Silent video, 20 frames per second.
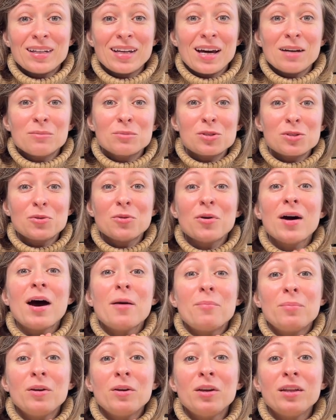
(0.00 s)
I'm so
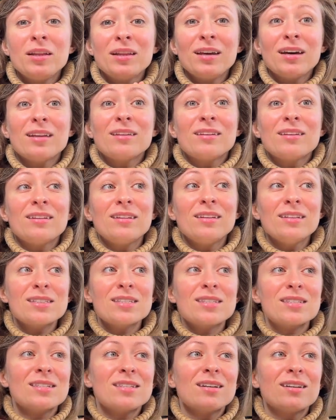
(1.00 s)
happy that
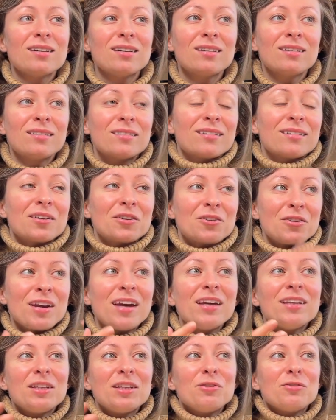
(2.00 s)
this
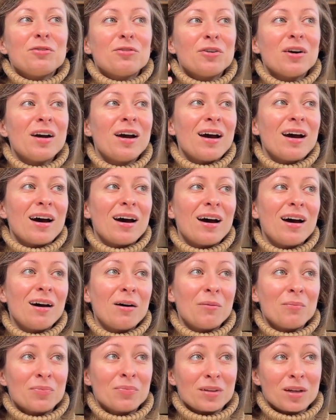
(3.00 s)
creative
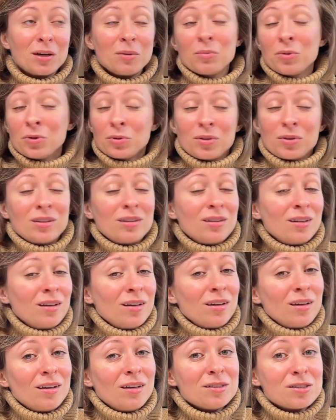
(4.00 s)

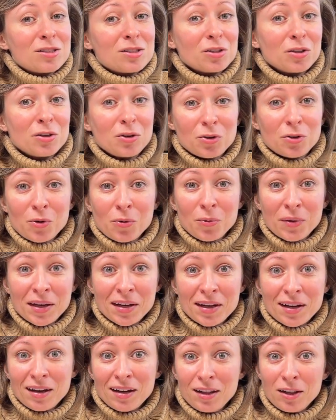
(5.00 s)
community is growing
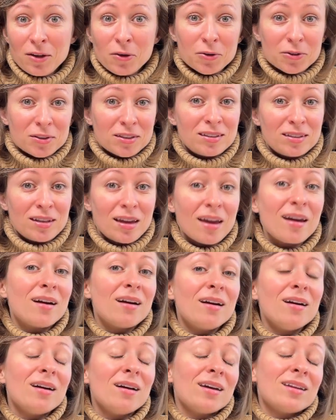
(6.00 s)
a lot
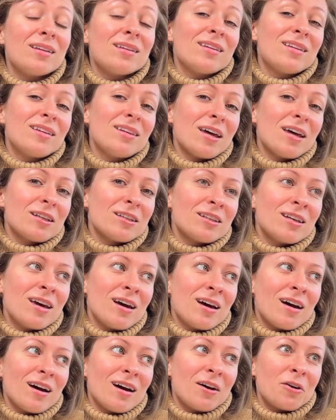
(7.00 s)
there and that
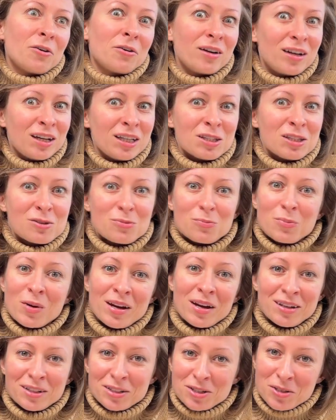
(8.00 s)
I really
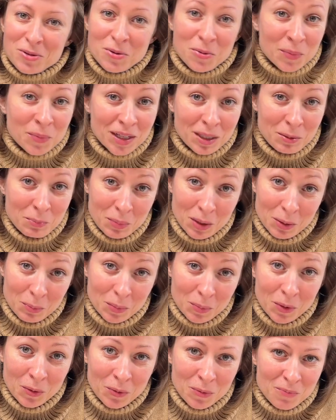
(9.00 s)
inspire so many
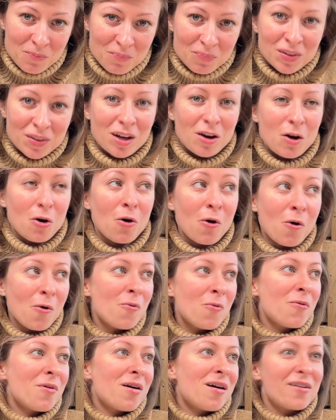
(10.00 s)
people
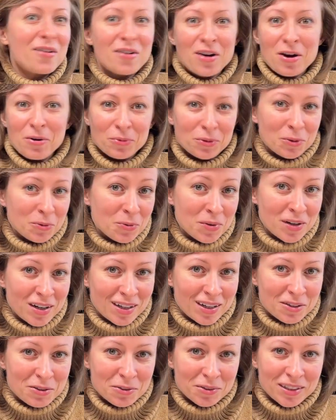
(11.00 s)
all around the
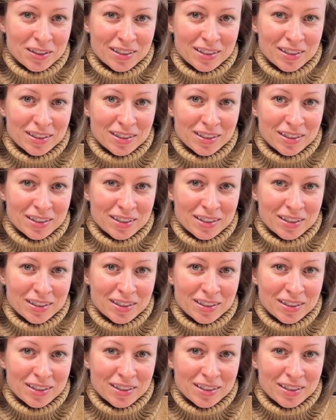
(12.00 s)
world.